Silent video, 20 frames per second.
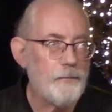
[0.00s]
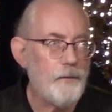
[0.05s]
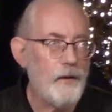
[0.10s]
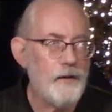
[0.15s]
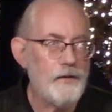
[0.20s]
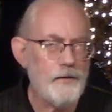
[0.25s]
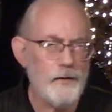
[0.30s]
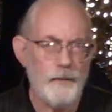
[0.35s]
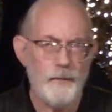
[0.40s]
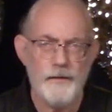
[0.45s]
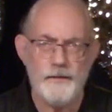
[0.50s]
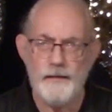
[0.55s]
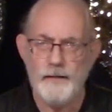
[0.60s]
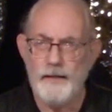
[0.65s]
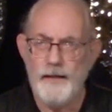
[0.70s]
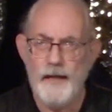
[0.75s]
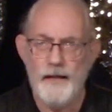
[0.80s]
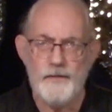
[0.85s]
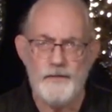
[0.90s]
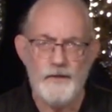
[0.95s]
probably talk about the
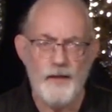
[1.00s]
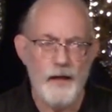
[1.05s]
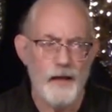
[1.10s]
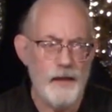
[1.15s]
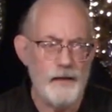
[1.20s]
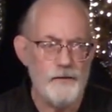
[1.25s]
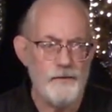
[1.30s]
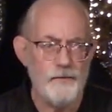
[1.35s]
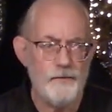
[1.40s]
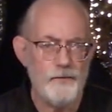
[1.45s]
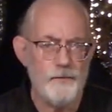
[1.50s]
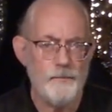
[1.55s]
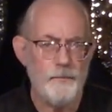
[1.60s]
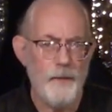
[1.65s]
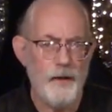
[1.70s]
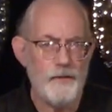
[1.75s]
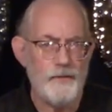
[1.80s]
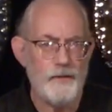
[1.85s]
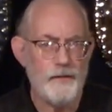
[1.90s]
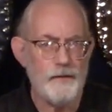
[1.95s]
lights. I use
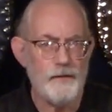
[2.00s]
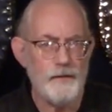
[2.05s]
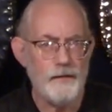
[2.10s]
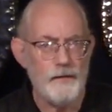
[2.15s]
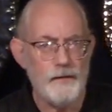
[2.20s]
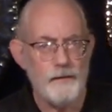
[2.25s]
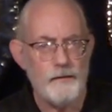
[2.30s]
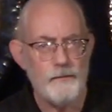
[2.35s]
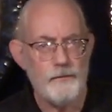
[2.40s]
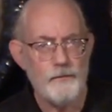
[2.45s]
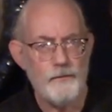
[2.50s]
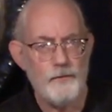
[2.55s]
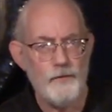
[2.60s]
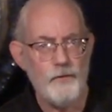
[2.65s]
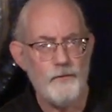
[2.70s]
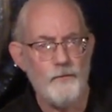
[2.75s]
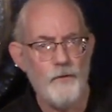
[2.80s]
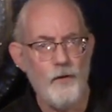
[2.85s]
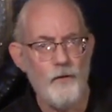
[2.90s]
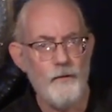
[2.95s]
basically
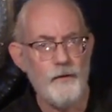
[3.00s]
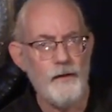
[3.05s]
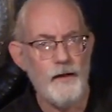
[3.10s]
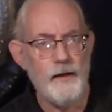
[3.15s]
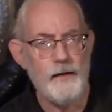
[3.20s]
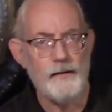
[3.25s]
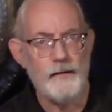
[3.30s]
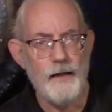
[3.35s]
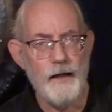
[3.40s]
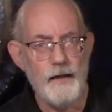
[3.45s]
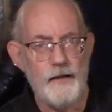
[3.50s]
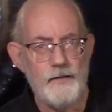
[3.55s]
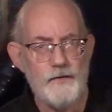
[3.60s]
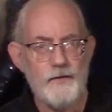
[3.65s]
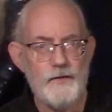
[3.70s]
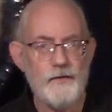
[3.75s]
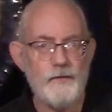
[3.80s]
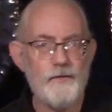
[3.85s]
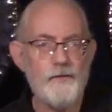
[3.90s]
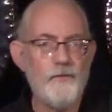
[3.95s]
two overhead
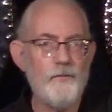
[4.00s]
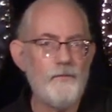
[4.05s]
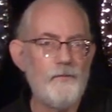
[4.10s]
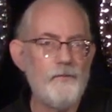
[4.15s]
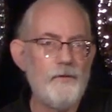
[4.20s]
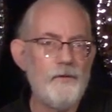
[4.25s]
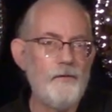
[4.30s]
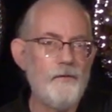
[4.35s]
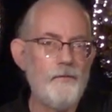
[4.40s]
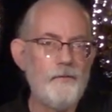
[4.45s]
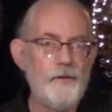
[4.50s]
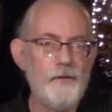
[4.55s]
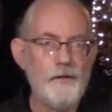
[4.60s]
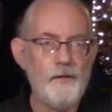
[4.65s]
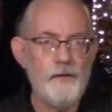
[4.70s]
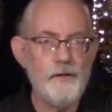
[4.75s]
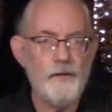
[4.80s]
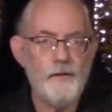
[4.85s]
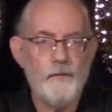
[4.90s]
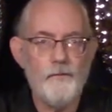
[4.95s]
lights. There's one over
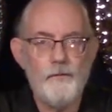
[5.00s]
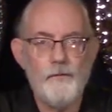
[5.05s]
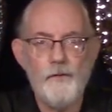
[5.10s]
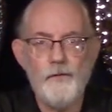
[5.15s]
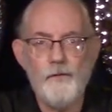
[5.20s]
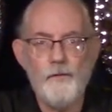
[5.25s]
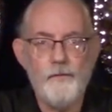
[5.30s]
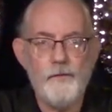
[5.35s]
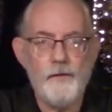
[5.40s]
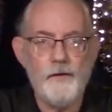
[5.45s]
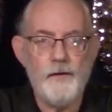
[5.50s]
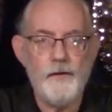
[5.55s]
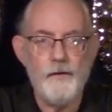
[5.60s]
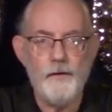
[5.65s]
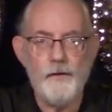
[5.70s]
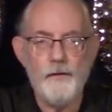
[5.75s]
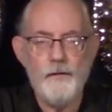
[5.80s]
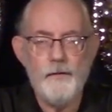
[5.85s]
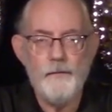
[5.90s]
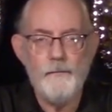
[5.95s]
here and one over
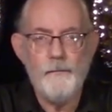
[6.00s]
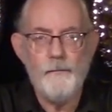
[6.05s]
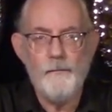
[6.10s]
here.